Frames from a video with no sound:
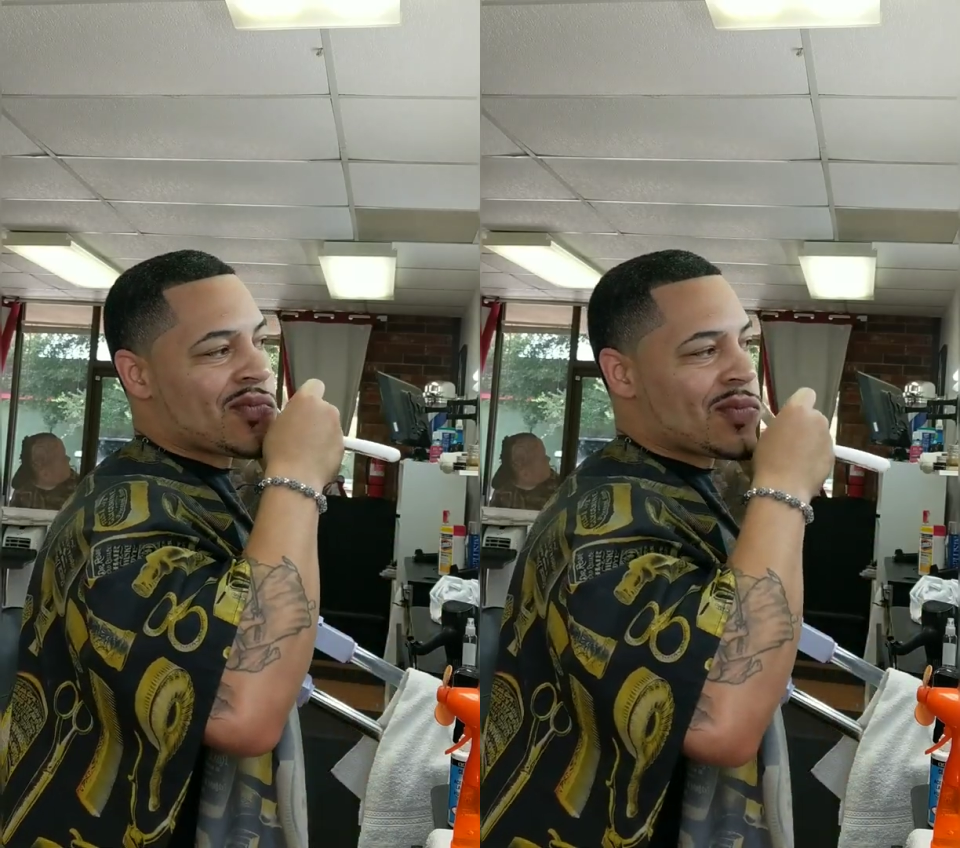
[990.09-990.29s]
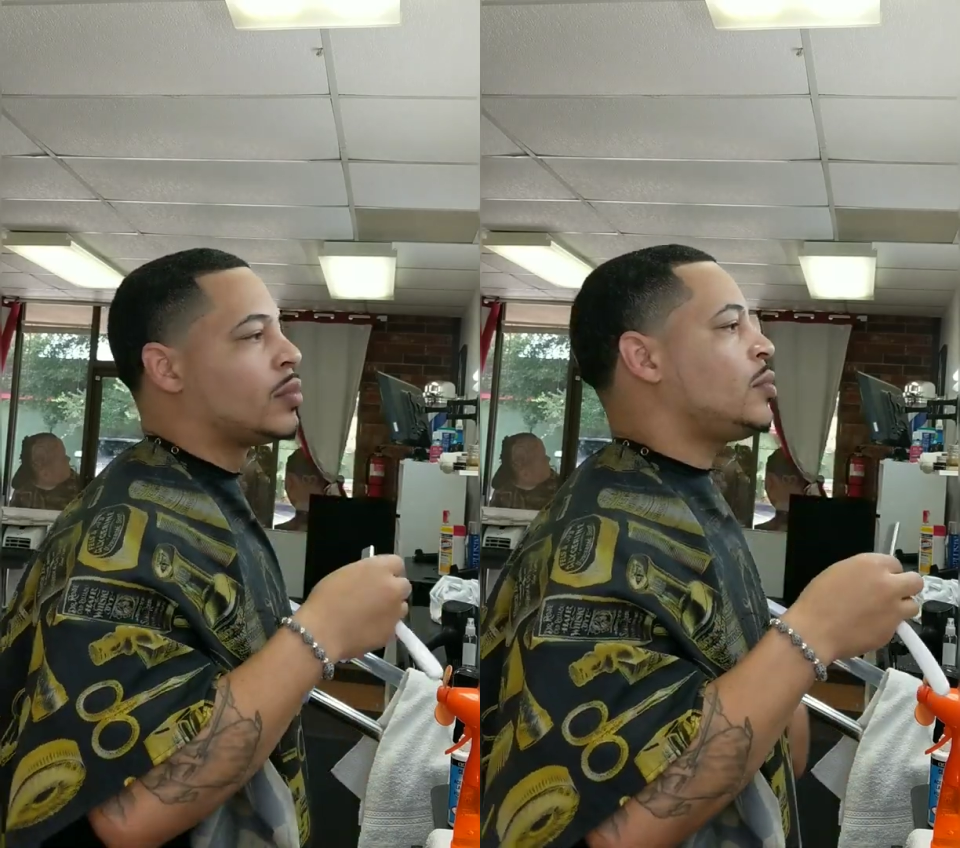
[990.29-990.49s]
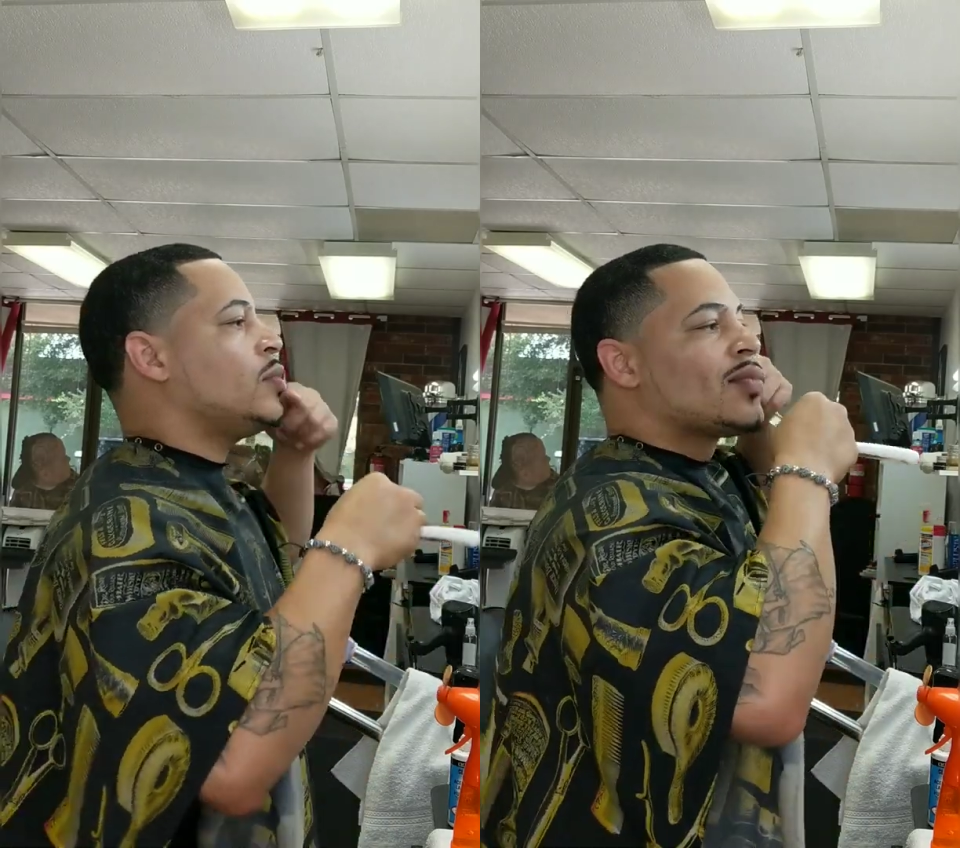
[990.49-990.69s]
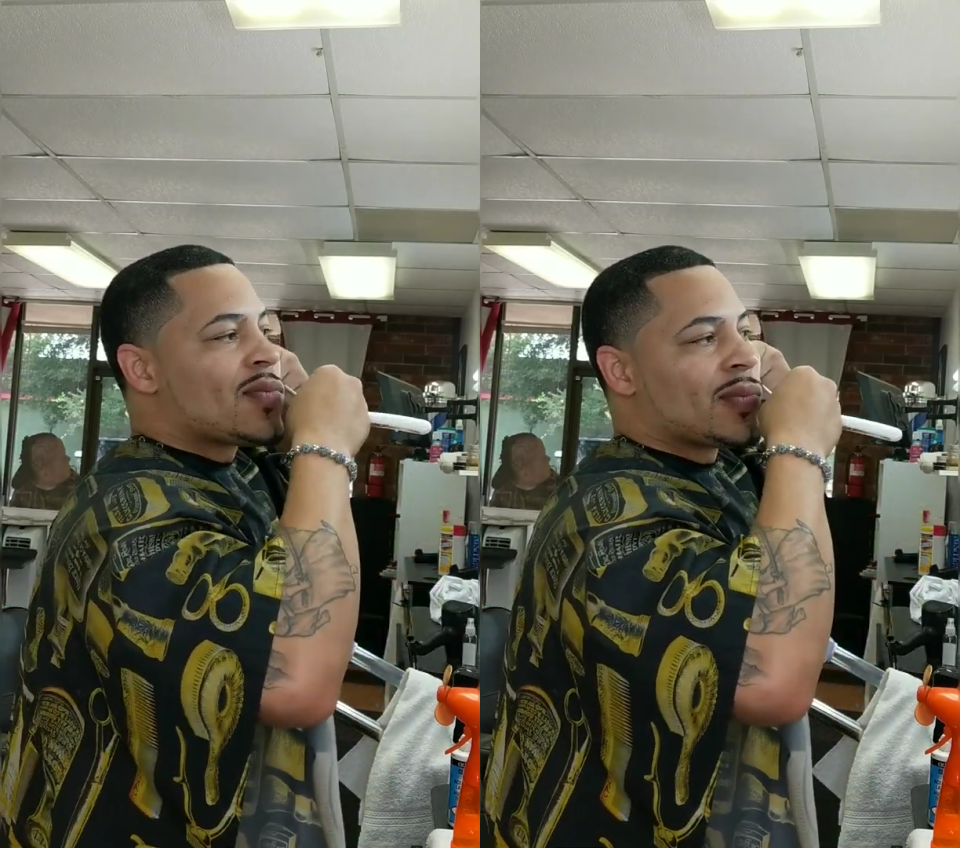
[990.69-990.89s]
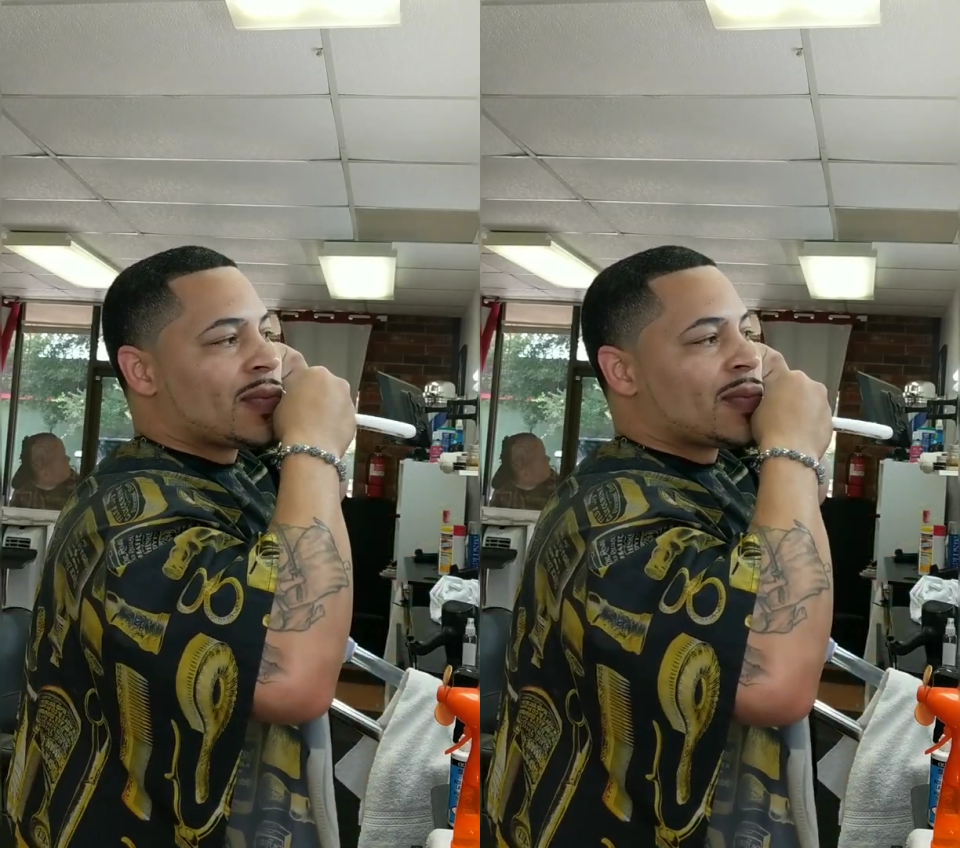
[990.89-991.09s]
my lip
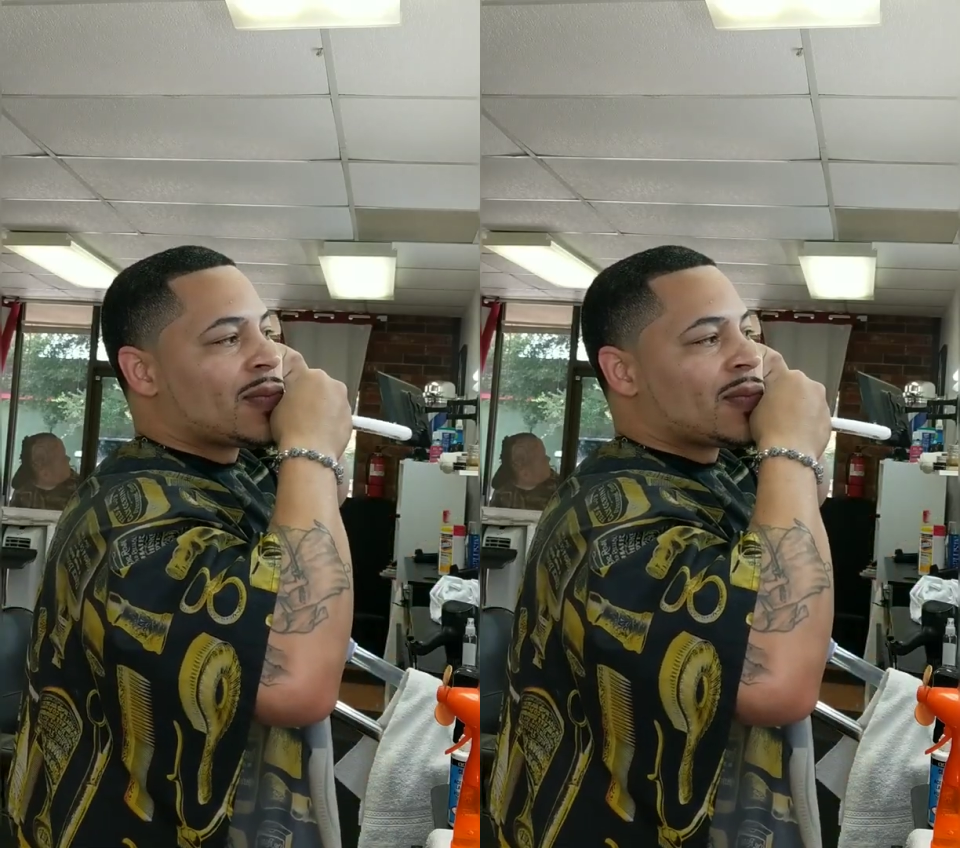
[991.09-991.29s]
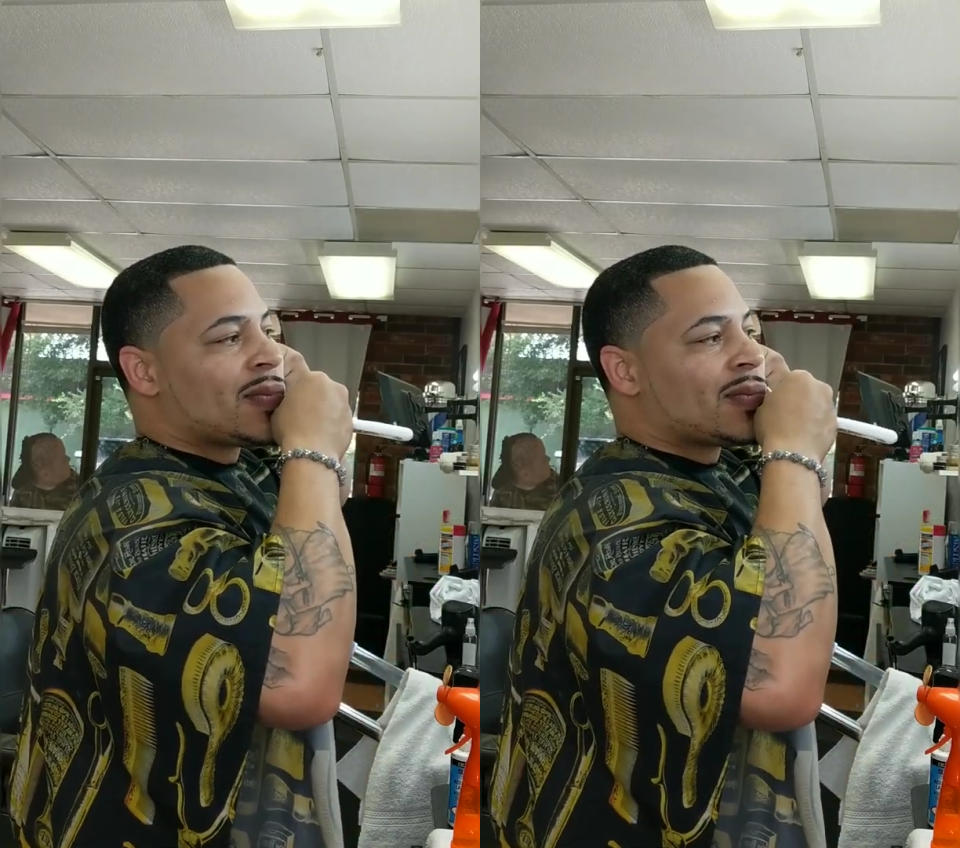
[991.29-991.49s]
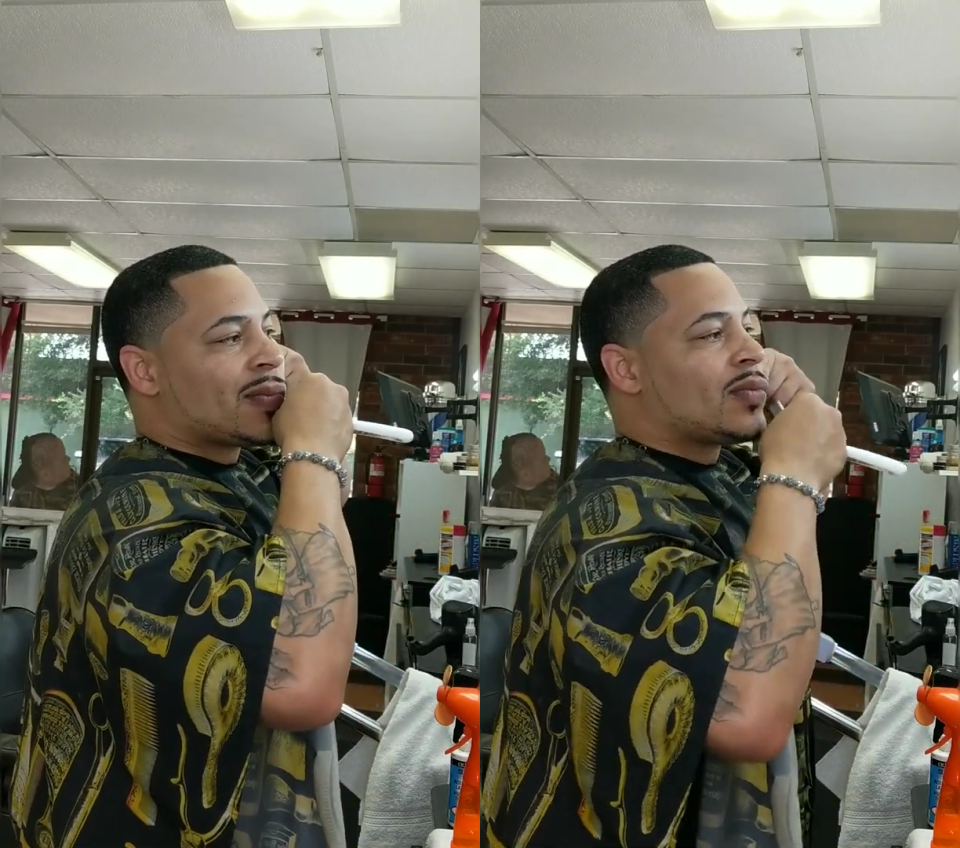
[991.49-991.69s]
like that,